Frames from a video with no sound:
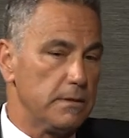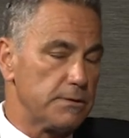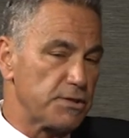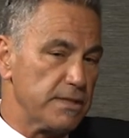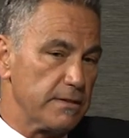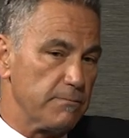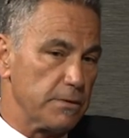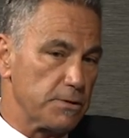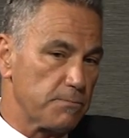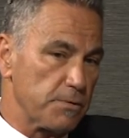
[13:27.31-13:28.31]
understanding
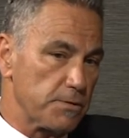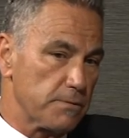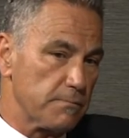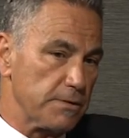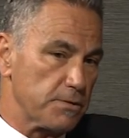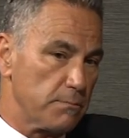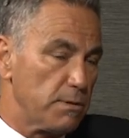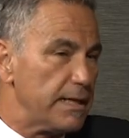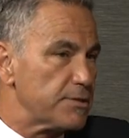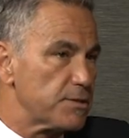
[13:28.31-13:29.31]
various
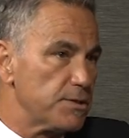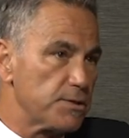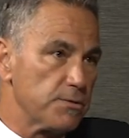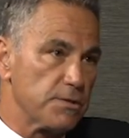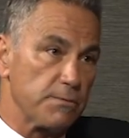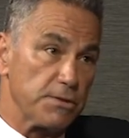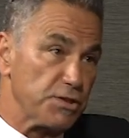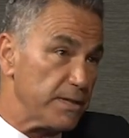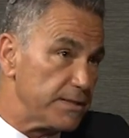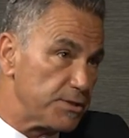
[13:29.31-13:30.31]
compliance issues, various
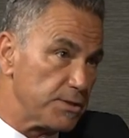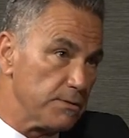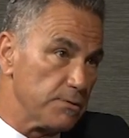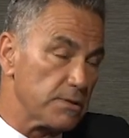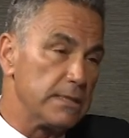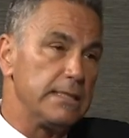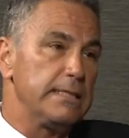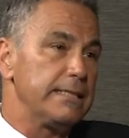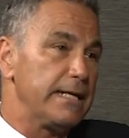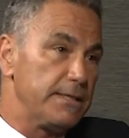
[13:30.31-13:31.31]
trade issues,
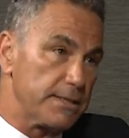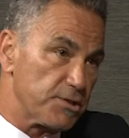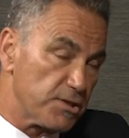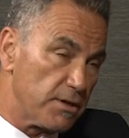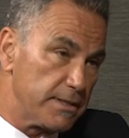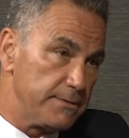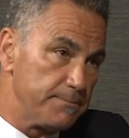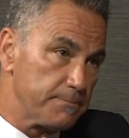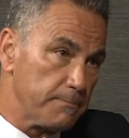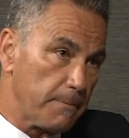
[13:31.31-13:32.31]
how to get started.
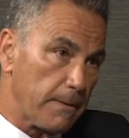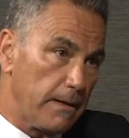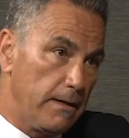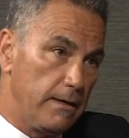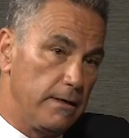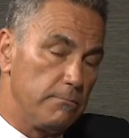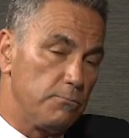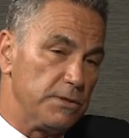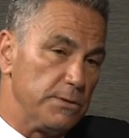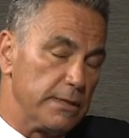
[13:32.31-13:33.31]

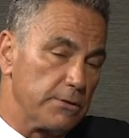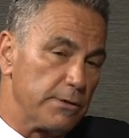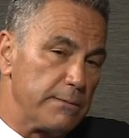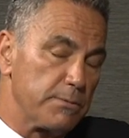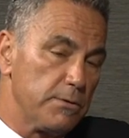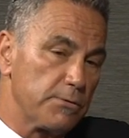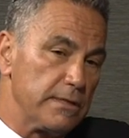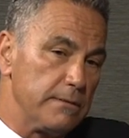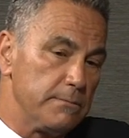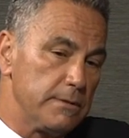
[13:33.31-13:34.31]
We do a great
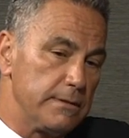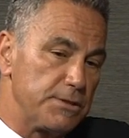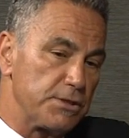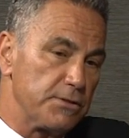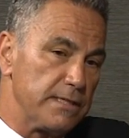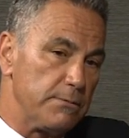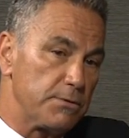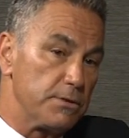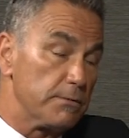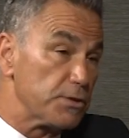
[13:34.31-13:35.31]
program each year now
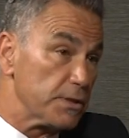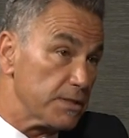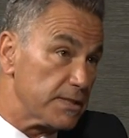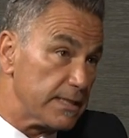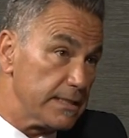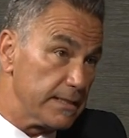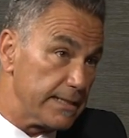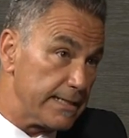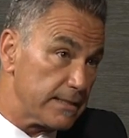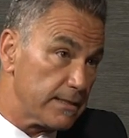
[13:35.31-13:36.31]
with the University of Kentucky, the
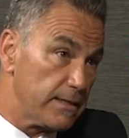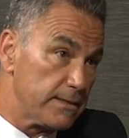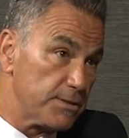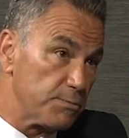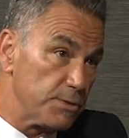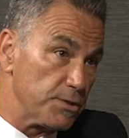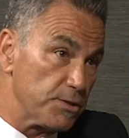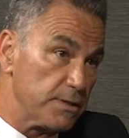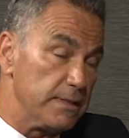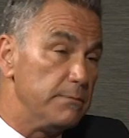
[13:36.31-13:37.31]
Gatton College, which
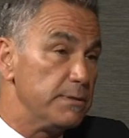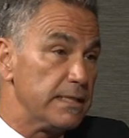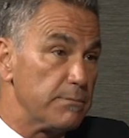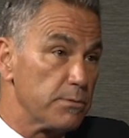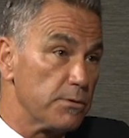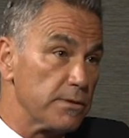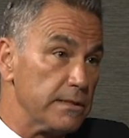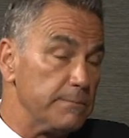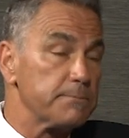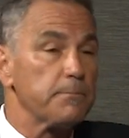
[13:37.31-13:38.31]
is an MBA program,